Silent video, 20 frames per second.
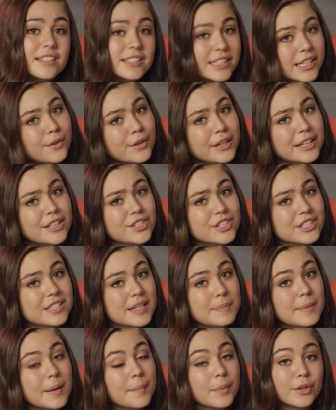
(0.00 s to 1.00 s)
Secret agent
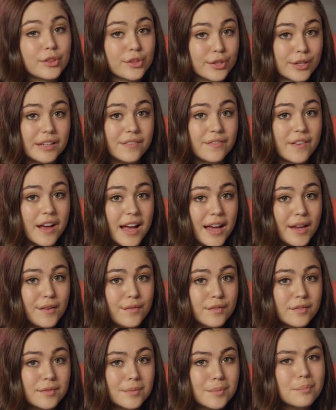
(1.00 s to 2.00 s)
tip number 35,
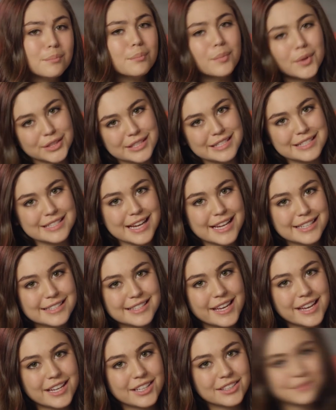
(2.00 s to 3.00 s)

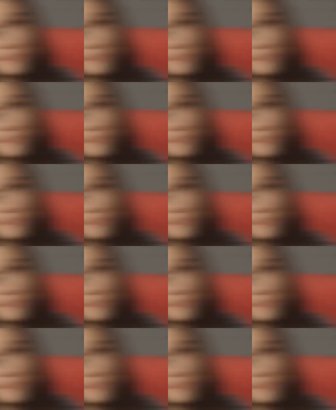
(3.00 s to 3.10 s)
multitasking.